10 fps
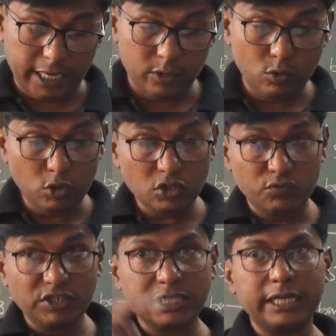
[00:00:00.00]
Arrows
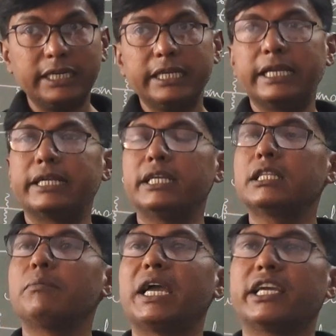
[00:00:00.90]
which are indicating
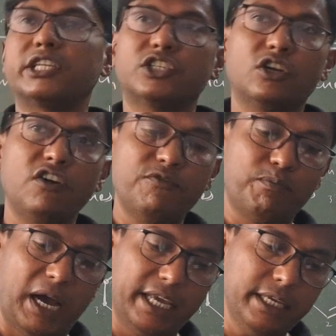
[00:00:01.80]
the migration of
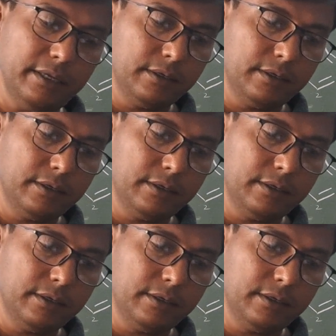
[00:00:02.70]
pi